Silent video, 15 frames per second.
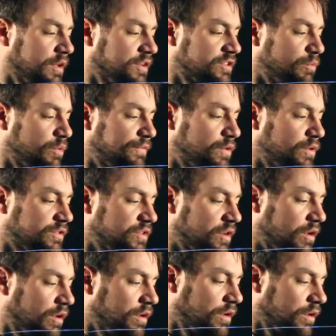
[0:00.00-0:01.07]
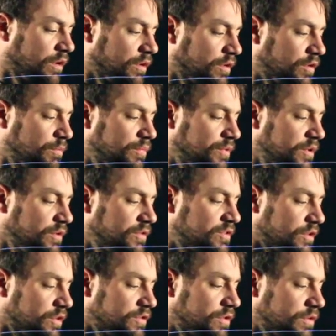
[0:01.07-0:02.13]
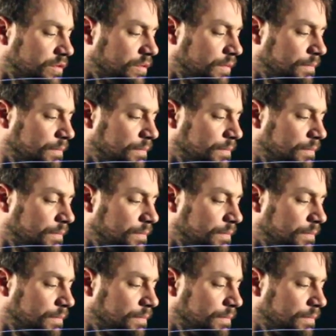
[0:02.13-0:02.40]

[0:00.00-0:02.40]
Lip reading: So we've got our computers.